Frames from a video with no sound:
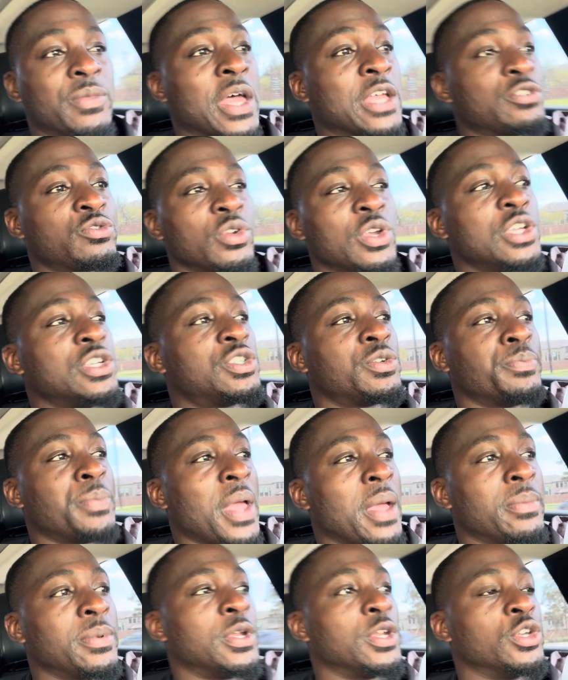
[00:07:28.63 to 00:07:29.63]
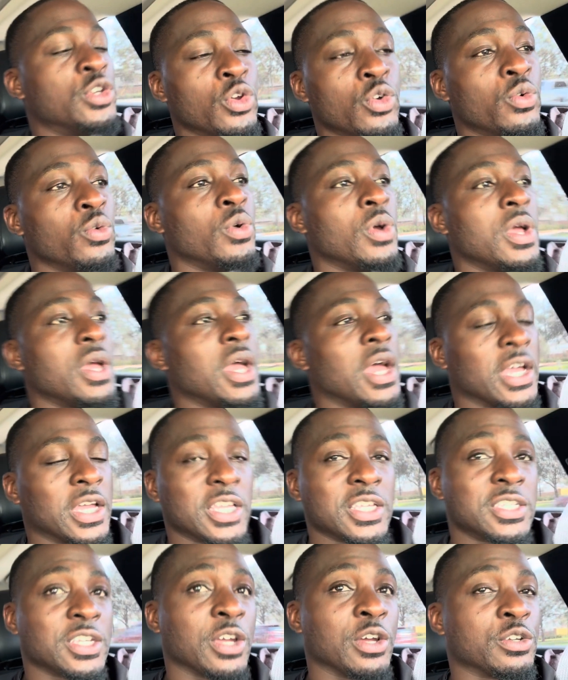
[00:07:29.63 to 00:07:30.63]
That's what he should be able to do
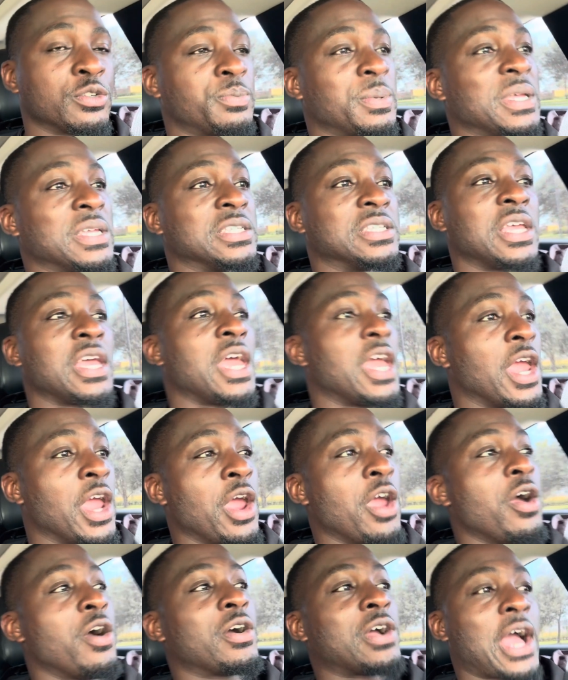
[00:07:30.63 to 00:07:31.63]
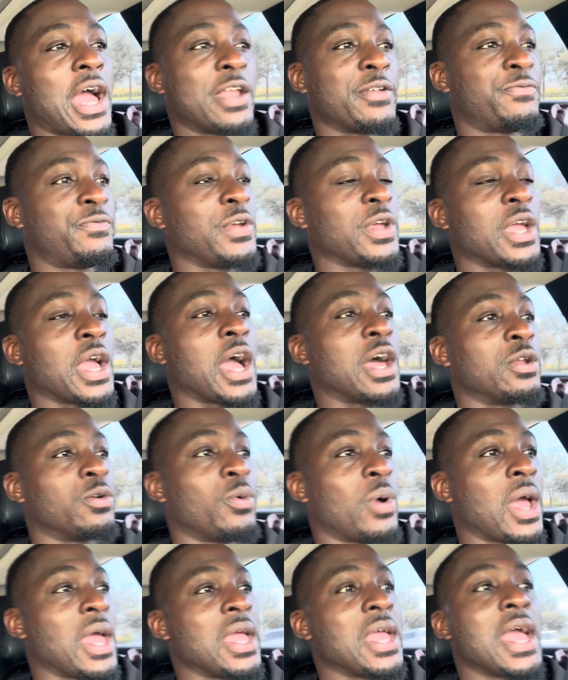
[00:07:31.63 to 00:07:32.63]
against Errol Spence. Errol got to figure out a
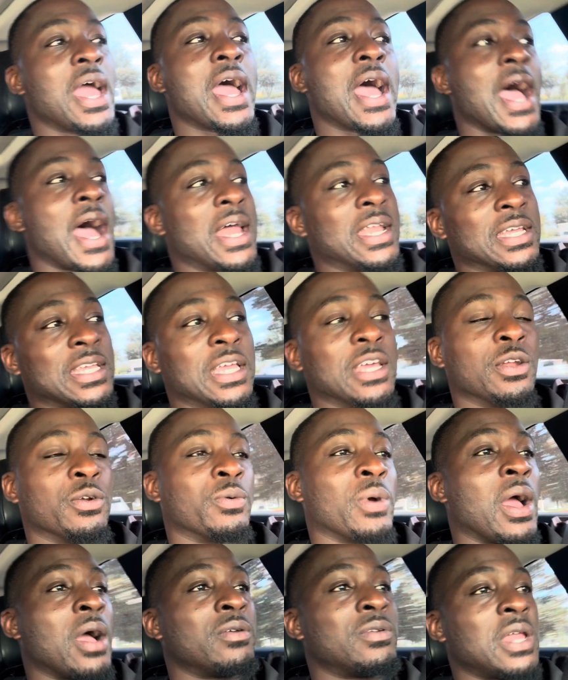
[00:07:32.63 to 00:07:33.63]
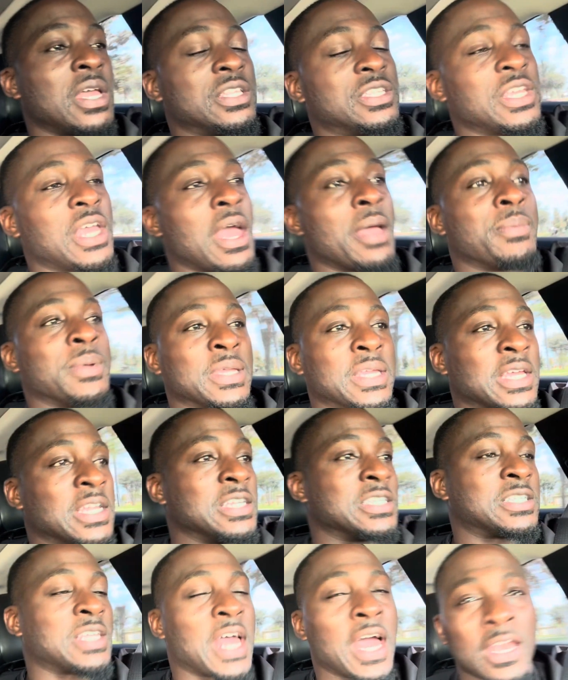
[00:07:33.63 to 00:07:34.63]
way how to get around that jab and get
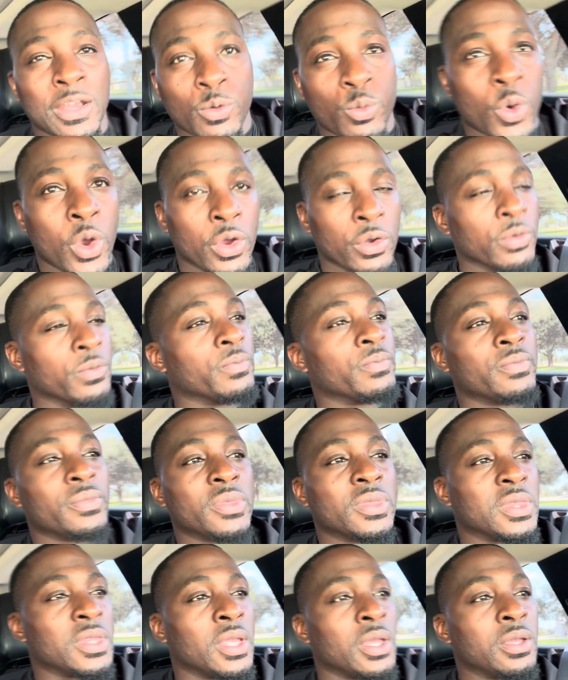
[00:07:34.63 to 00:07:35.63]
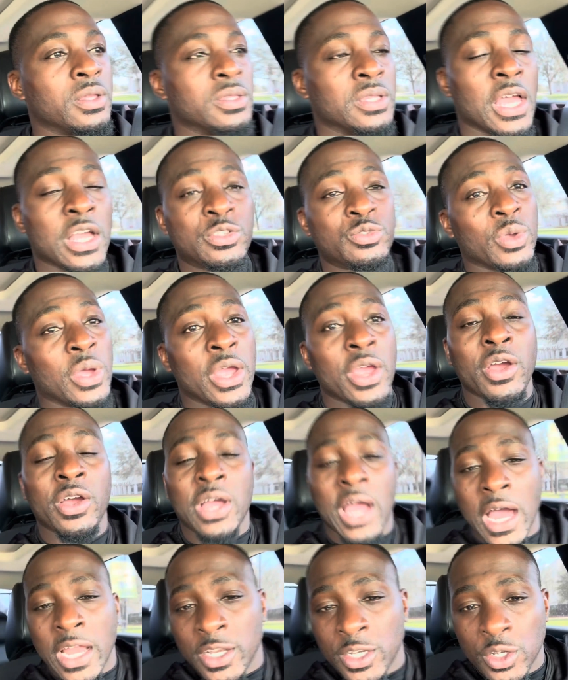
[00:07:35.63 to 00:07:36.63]
inside and work. That's what Errol
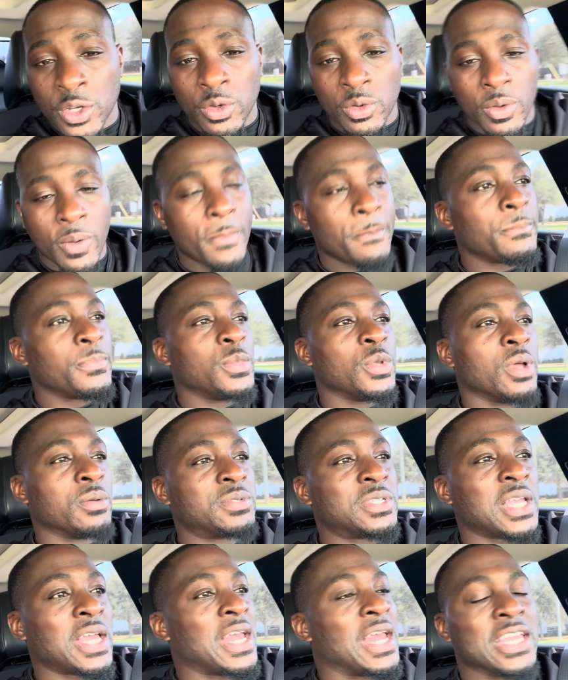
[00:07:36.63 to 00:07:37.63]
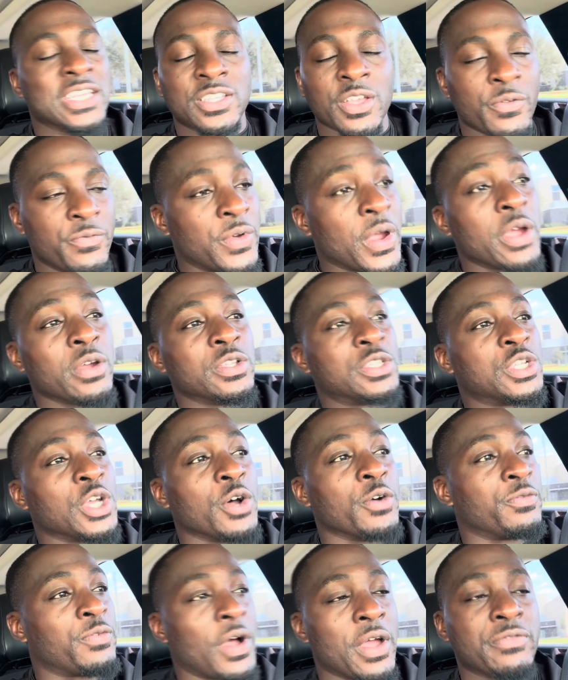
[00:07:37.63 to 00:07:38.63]
got to do. You know what I'm saying? It's a very
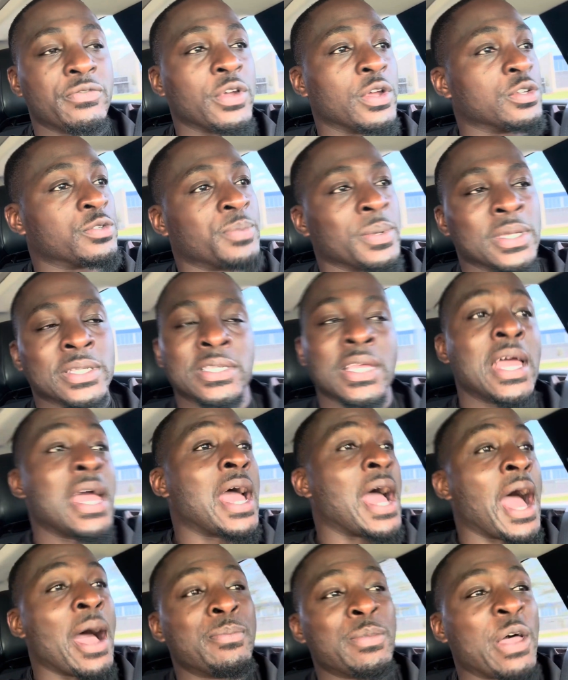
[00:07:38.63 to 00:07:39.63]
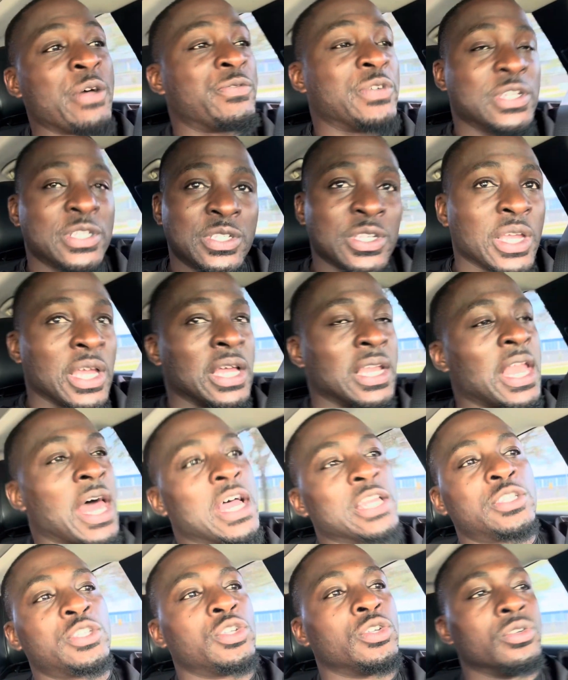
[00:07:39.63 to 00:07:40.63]
tough fight for Errol Spence. I'm not finna sit here and
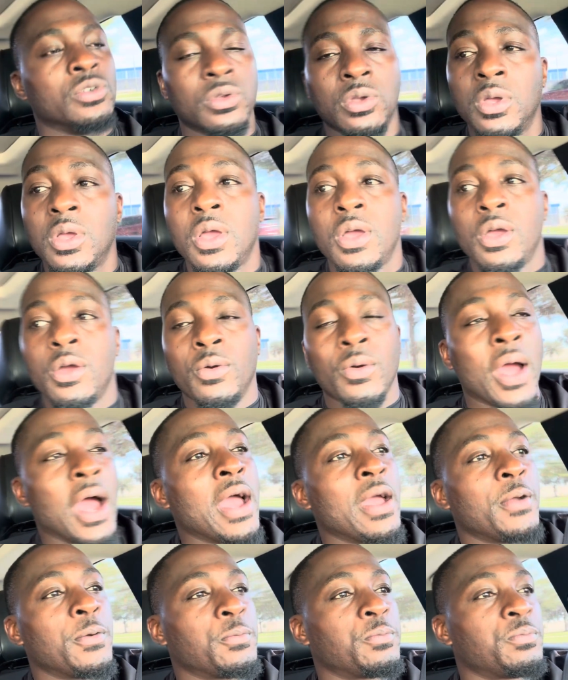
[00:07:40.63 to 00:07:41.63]
lie to you, right?